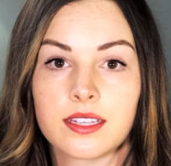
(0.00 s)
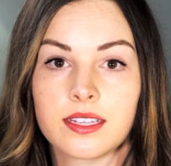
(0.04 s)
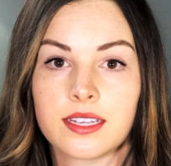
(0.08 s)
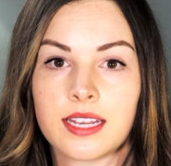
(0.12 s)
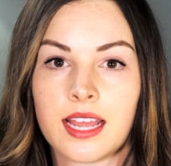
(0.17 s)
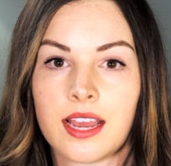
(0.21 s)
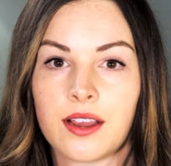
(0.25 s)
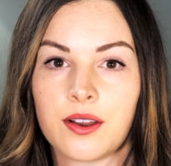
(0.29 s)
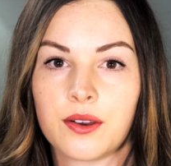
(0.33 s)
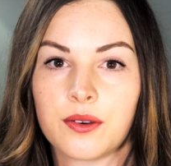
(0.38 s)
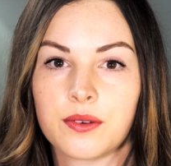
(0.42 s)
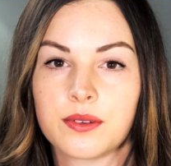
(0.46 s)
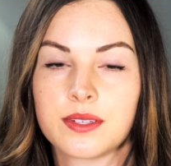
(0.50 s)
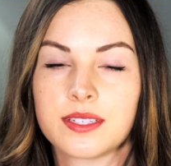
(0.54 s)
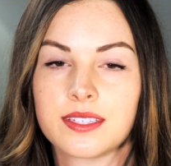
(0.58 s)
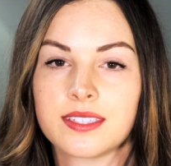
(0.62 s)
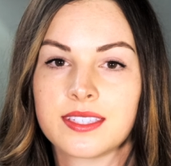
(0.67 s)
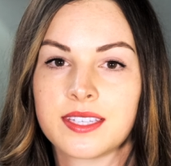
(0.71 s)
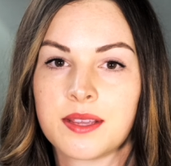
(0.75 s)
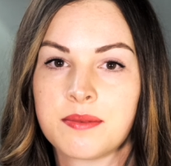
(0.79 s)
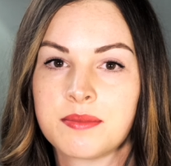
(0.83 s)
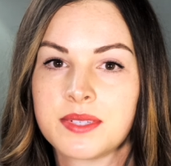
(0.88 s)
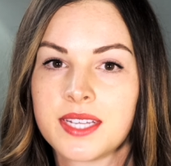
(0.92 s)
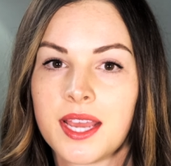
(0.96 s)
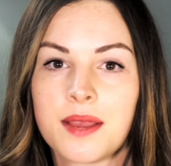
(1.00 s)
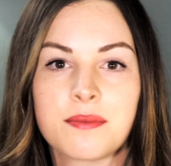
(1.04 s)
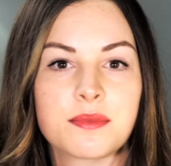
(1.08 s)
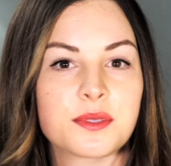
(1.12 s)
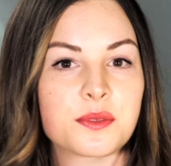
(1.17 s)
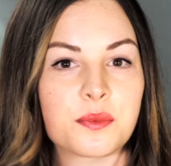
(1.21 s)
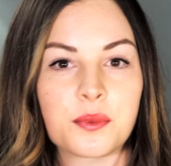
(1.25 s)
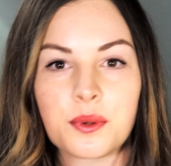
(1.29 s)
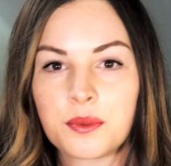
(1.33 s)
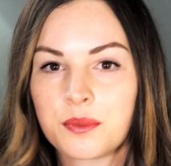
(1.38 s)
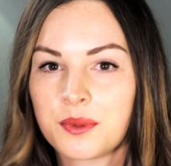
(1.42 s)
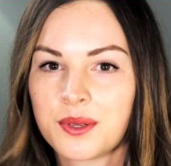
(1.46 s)
Now,
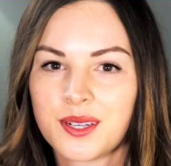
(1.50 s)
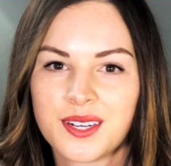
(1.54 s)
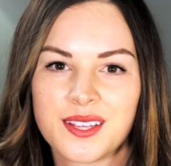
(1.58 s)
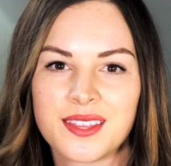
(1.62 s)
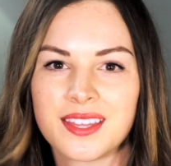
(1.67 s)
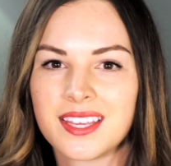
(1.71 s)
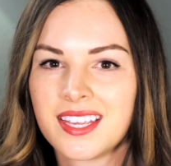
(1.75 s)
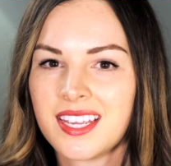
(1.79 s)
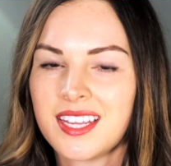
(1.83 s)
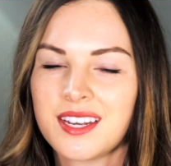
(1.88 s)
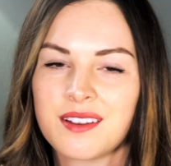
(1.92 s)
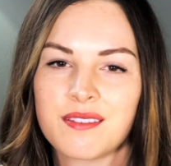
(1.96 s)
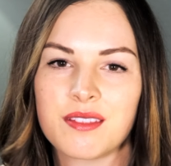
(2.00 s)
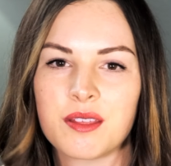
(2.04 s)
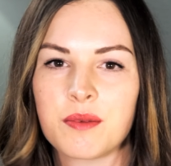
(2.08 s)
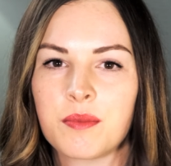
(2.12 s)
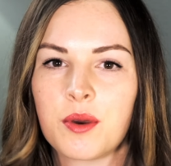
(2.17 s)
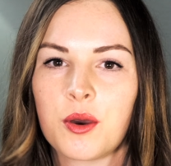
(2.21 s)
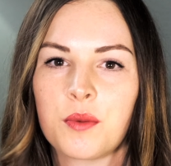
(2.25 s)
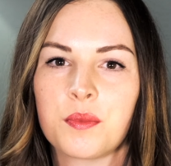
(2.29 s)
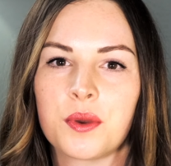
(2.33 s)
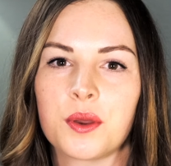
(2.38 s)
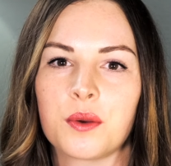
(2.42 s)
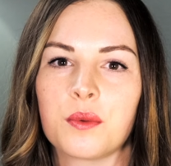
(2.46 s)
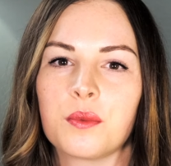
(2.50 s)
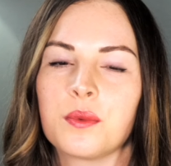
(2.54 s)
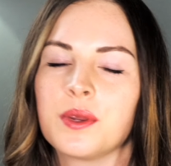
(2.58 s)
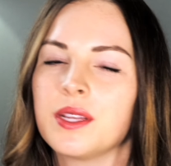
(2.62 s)
sometimes when we're in the heat of the moment,